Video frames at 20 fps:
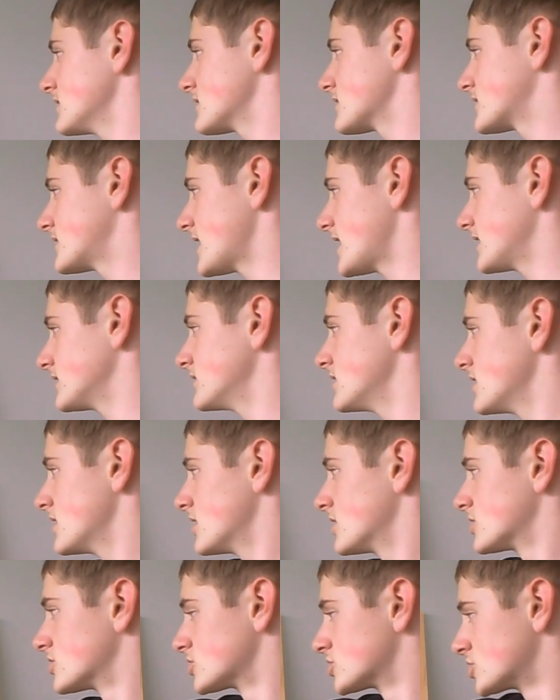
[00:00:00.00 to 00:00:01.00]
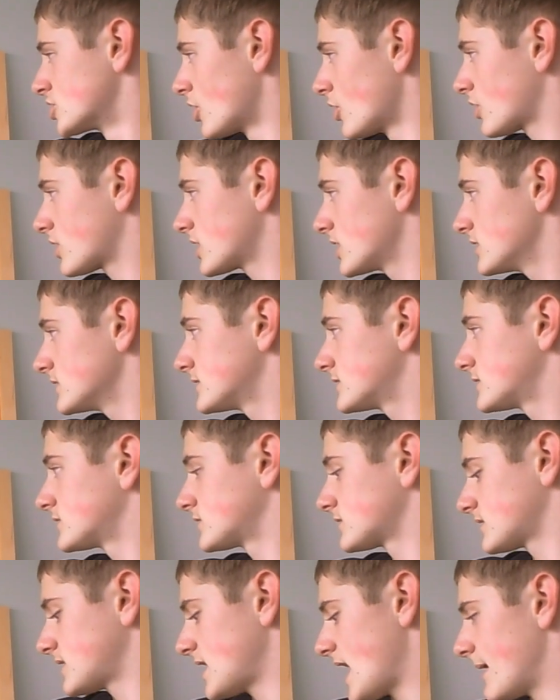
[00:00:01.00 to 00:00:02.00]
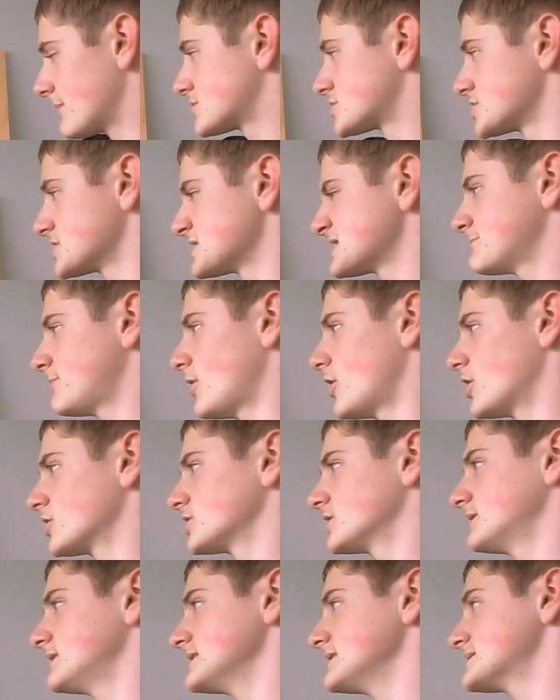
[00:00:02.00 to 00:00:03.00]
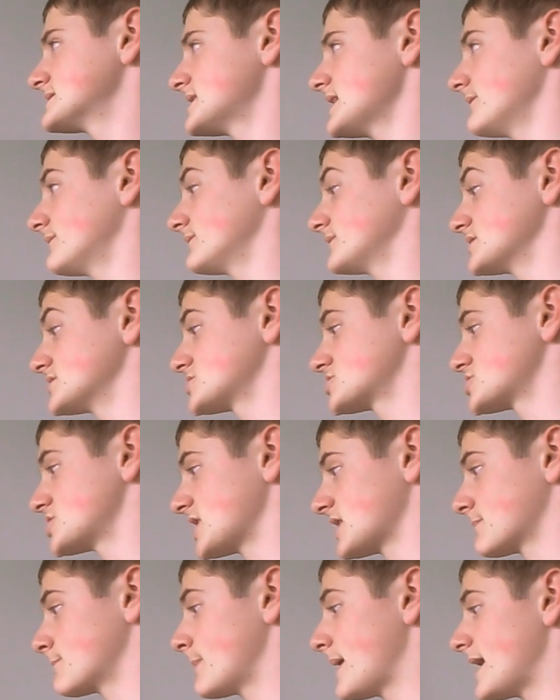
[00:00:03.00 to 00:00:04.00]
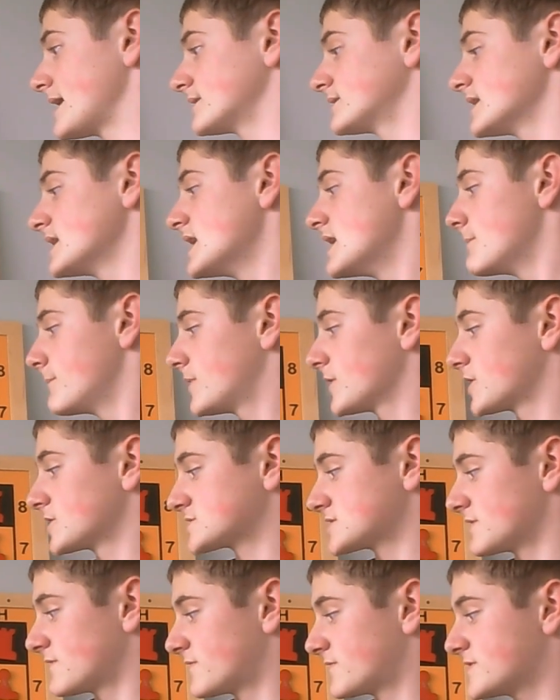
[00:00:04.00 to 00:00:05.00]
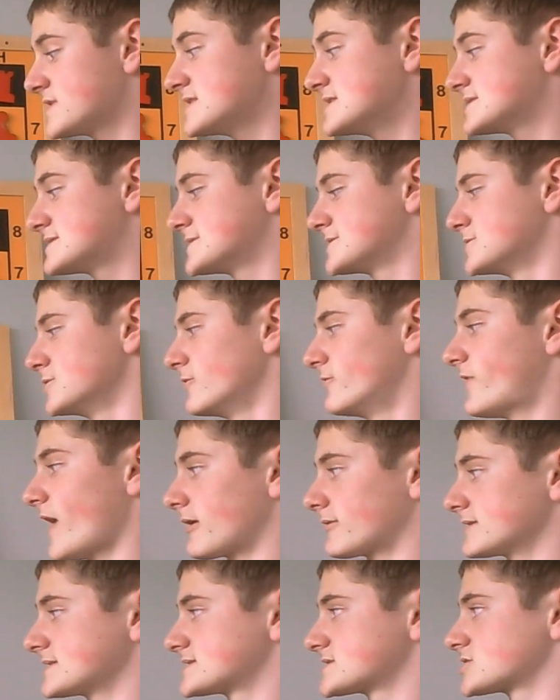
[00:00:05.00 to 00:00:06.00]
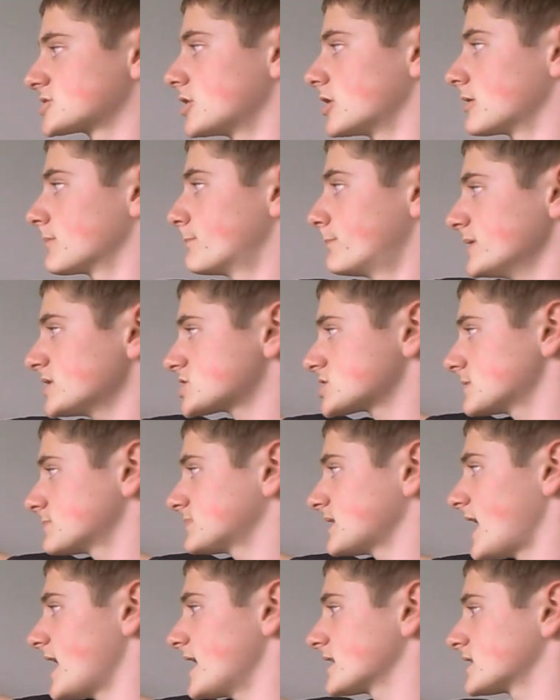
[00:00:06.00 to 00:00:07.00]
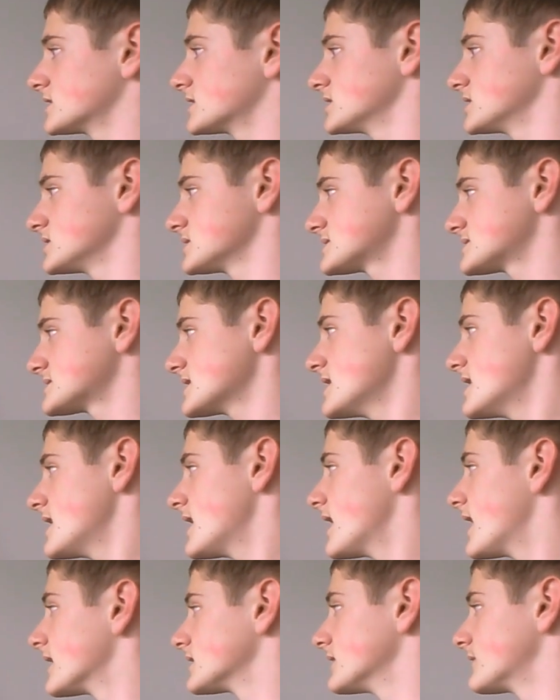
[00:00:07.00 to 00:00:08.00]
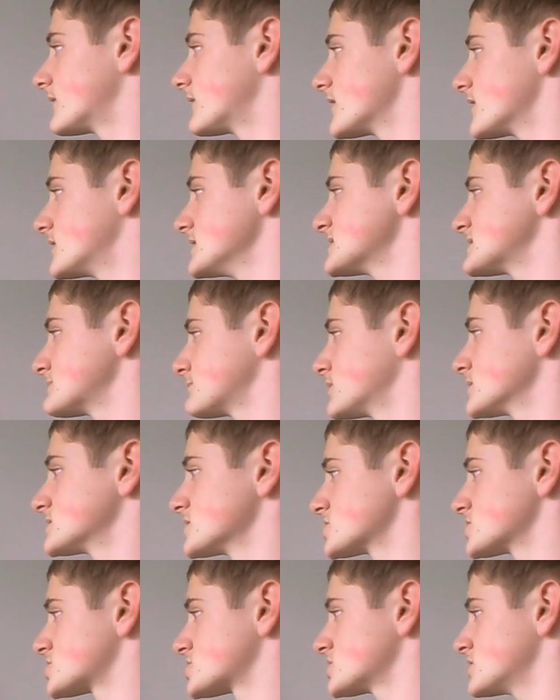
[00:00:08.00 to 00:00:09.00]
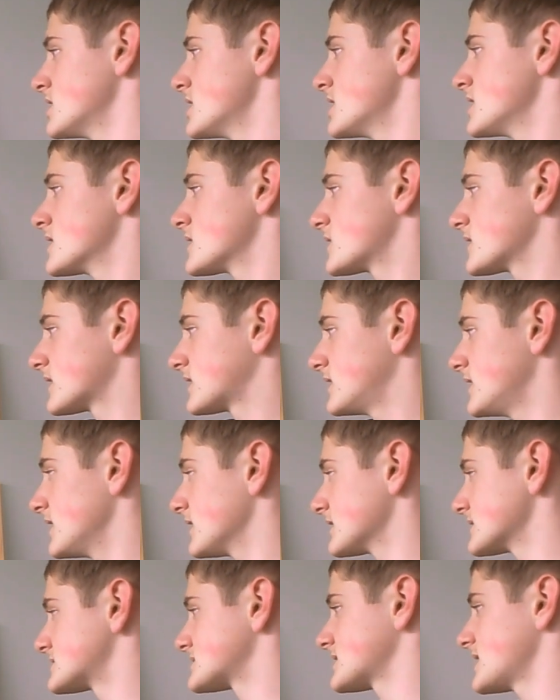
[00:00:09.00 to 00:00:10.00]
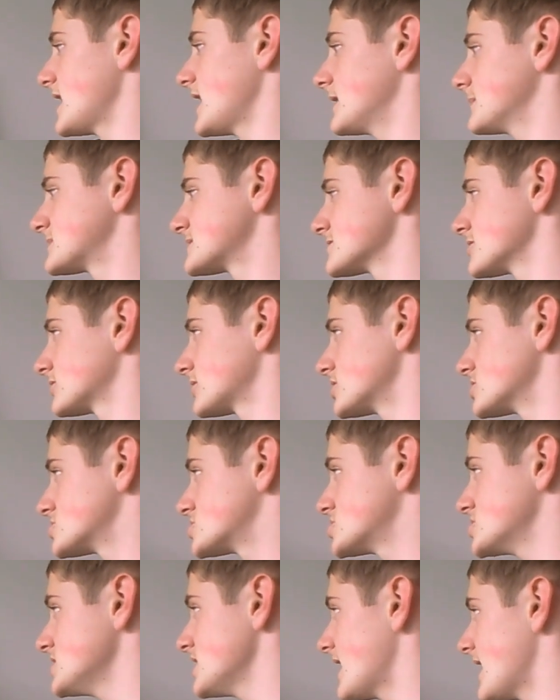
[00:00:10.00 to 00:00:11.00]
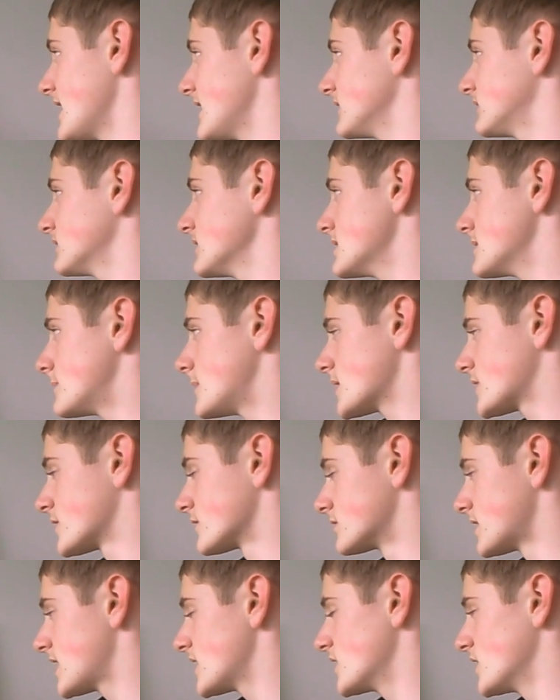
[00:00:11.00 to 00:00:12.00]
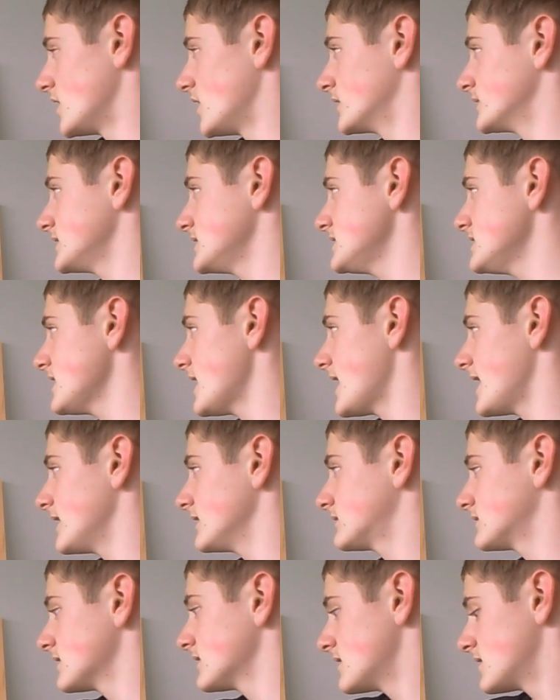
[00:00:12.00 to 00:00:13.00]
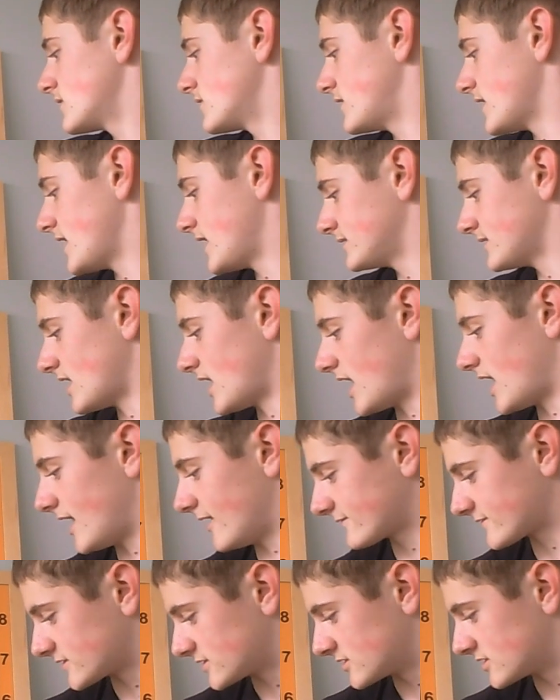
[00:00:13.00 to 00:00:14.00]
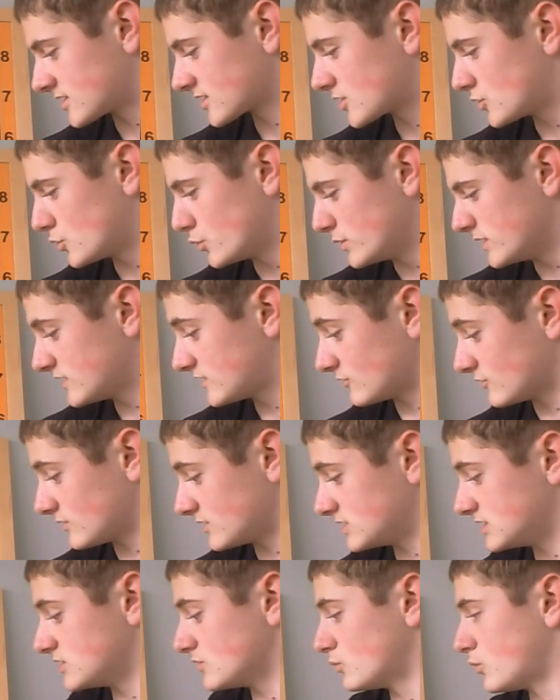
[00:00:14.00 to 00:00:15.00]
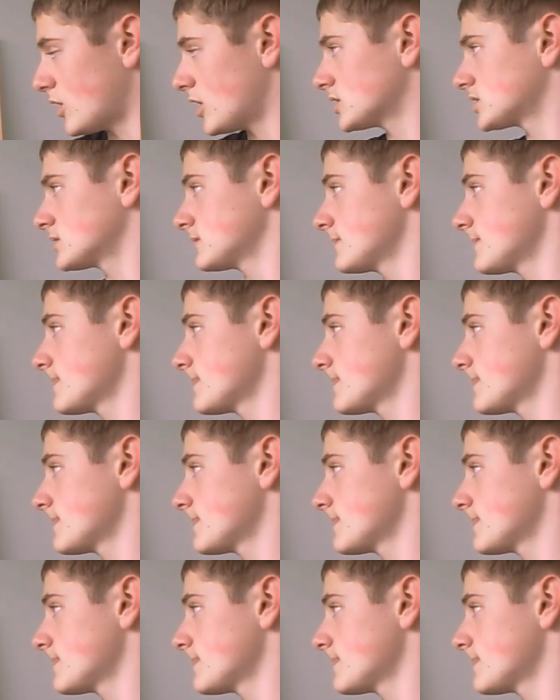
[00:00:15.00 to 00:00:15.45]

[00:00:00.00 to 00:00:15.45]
then rook captures pawn on d7 is checkmate because of these two very strong bishop diagonals. And if in this position the king escapes not on g8 but rather on e8, then after queen to e1,